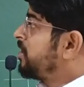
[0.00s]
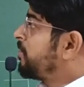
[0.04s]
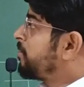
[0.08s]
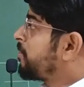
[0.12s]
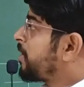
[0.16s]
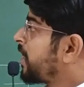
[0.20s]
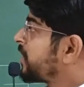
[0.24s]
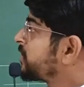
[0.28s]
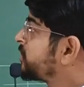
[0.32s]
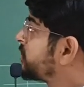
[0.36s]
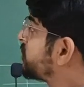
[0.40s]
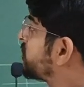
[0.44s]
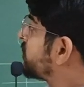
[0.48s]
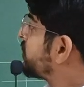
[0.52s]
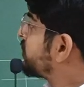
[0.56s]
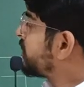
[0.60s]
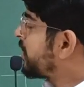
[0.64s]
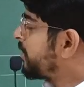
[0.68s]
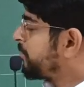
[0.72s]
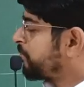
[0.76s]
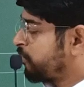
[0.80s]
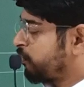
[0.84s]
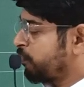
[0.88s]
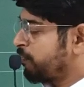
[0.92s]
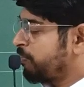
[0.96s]
imagine
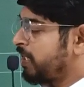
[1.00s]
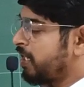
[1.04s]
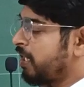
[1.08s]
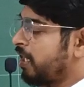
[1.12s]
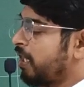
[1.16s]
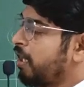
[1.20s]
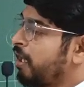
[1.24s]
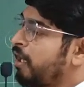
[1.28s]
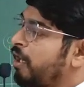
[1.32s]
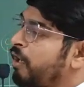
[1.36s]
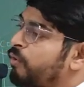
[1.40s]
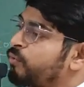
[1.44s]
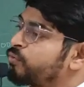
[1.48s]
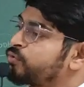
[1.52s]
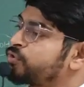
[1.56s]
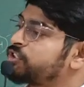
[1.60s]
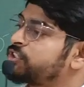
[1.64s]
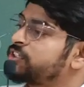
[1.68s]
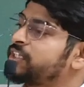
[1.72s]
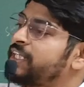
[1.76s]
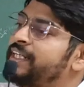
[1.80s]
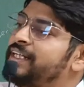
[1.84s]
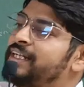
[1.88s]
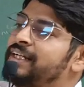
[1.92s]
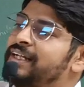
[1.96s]
them to be
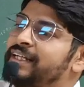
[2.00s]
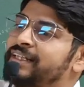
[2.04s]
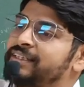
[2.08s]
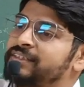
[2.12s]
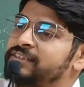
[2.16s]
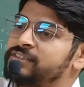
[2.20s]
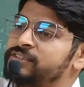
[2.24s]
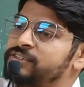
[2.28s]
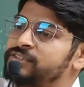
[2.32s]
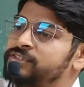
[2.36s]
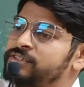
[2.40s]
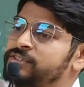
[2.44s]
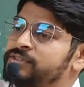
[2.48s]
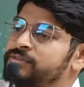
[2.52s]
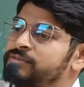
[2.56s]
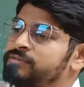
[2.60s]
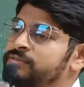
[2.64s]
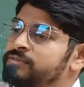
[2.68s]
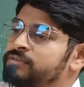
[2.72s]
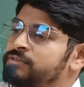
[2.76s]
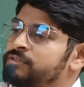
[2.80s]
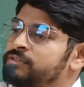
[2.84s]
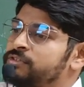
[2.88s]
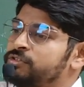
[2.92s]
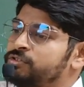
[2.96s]
outside like this.
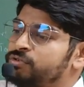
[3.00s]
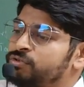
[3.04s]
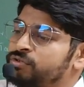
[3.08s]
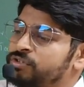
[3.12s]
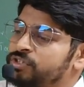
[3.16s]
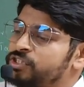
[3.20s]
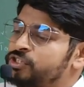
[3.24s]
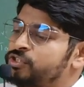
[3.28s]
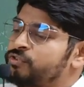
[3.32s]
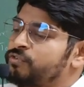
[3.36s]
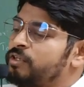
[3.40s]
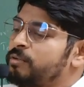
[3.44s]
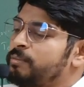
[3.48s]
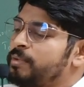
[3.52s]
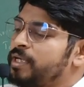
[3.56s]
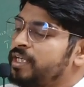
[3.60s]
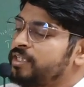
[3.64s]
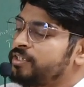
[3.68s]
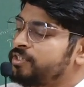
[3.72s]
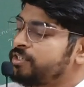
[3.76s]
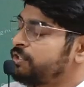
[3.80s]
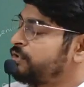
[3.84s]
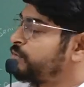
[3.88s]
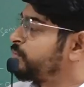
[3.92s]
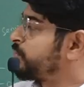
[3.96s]
So this will be
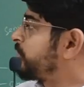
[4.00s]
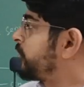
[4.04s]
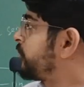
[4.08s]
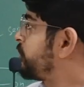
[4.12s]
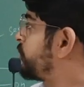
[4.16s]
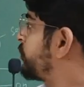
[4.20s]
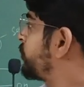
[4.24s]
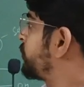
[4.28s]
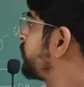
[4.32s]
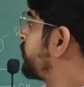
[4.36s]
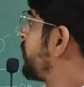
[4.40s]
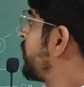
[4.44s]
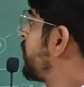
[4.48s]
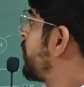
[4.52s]
H and OH.